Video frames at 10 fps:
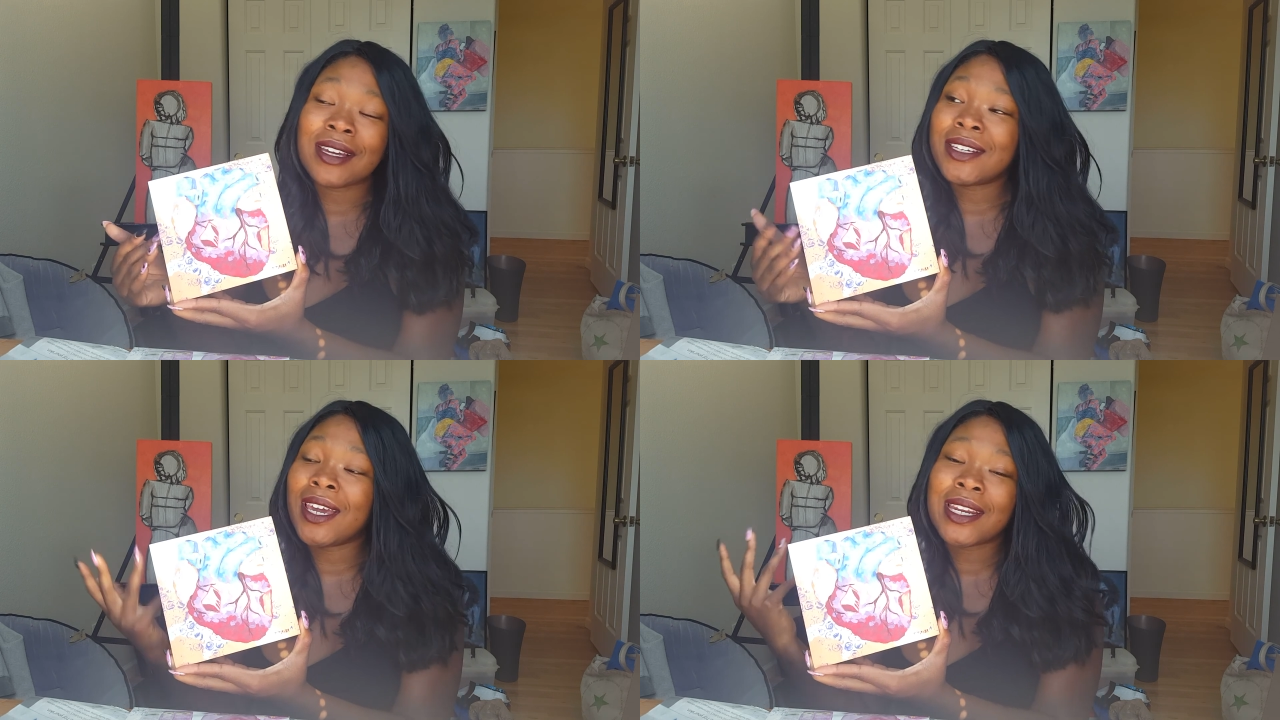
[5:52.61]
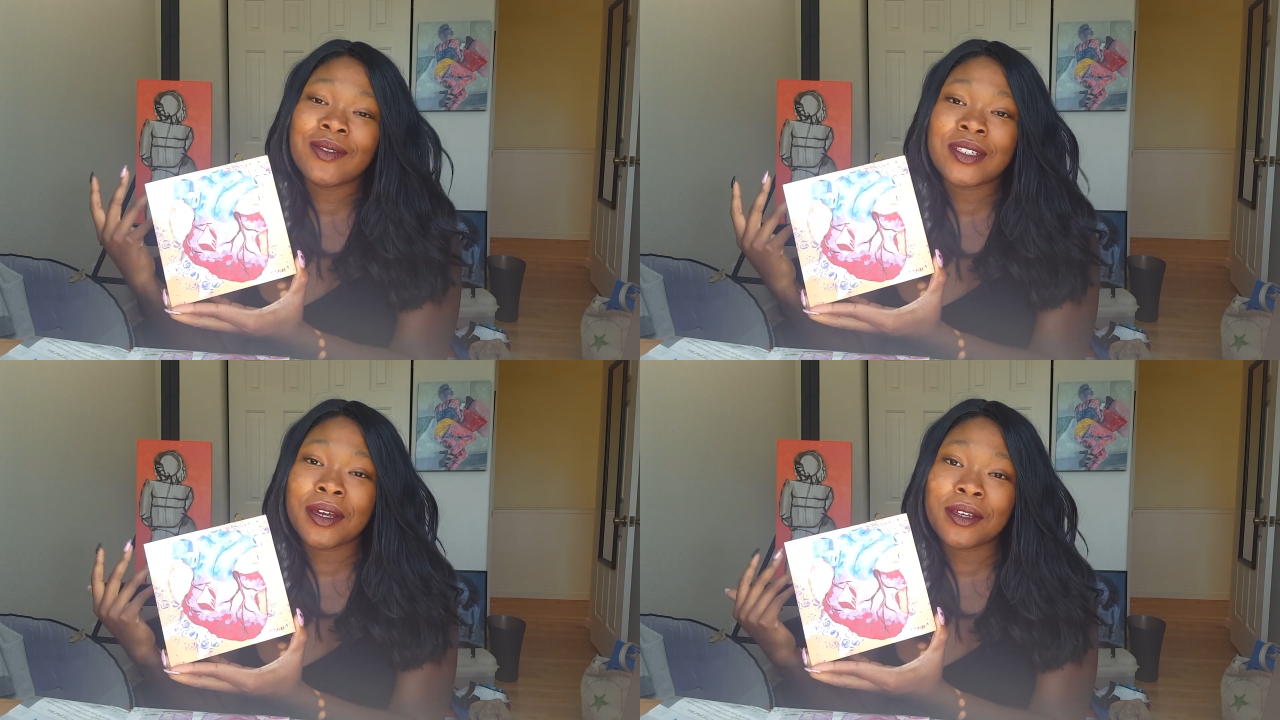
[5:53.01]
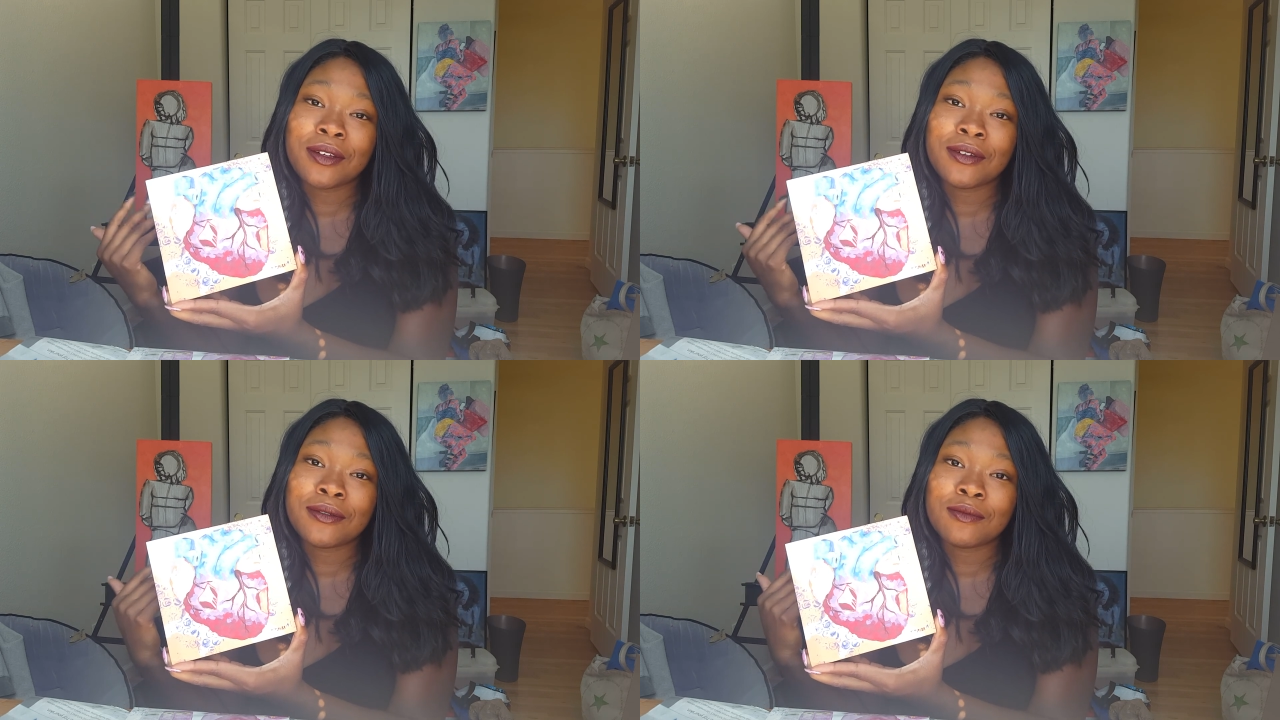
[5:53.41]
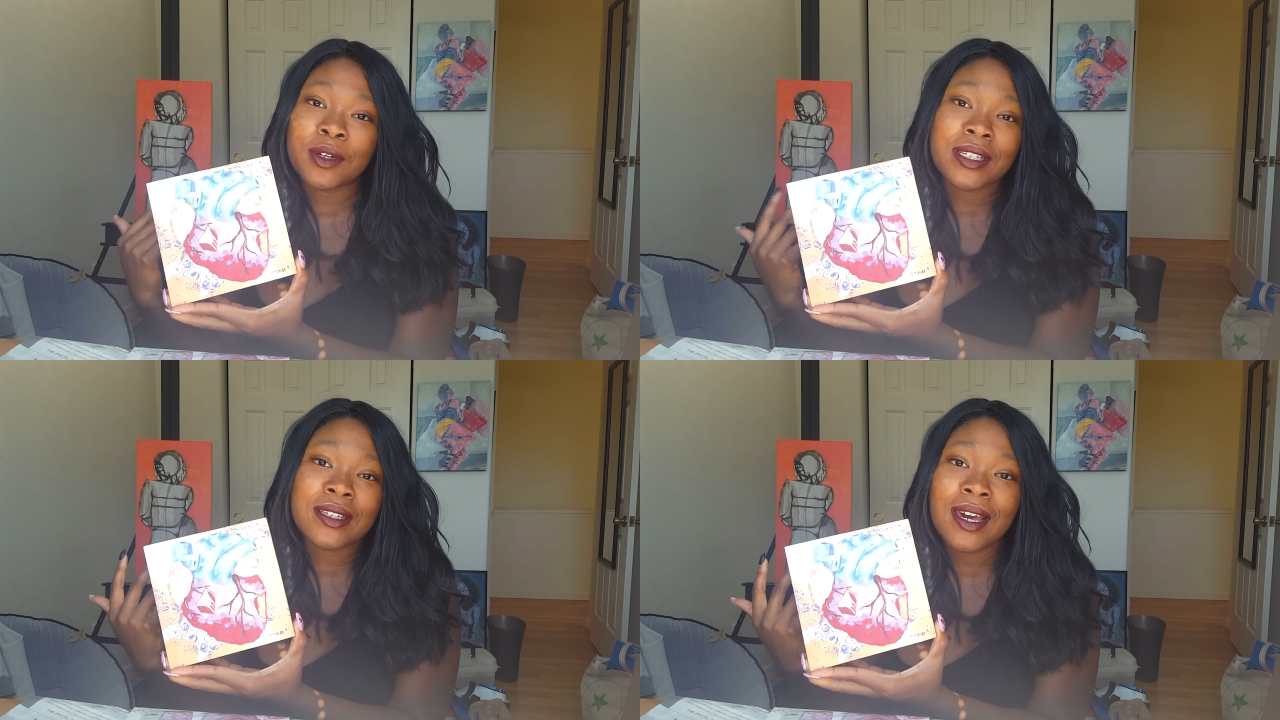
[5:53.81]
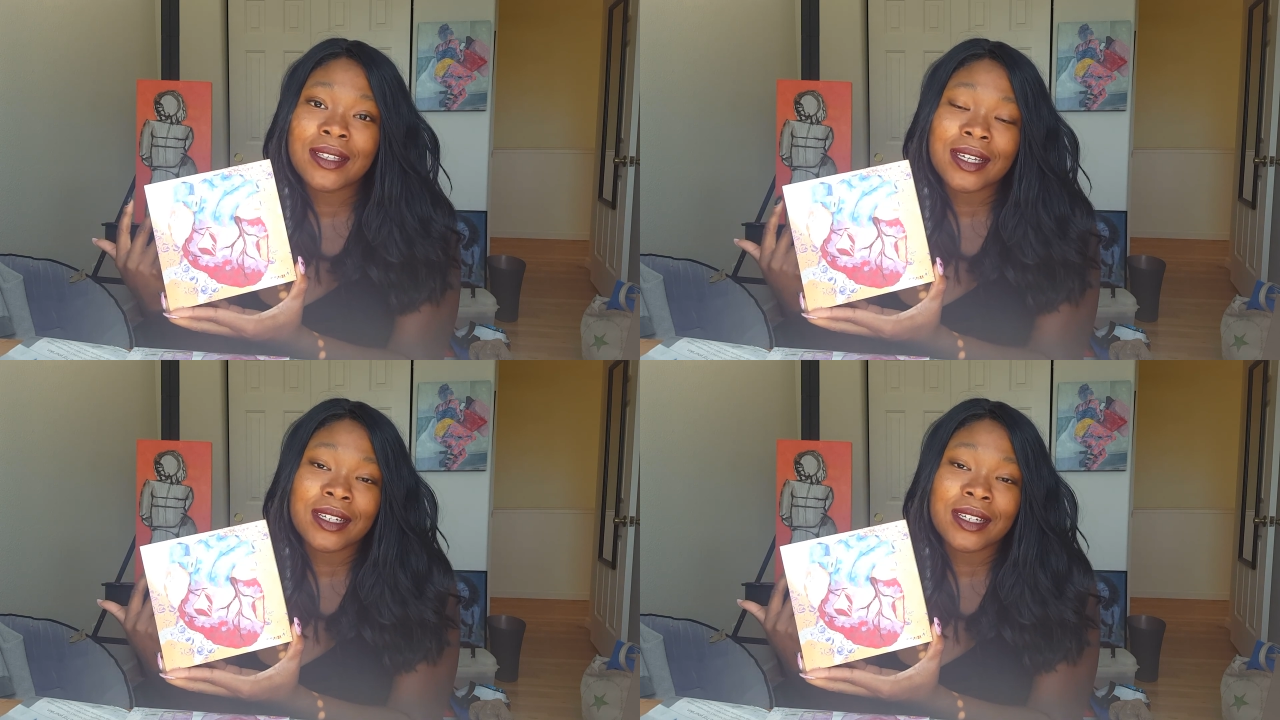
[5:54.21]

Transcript: I can't even tell you what it does.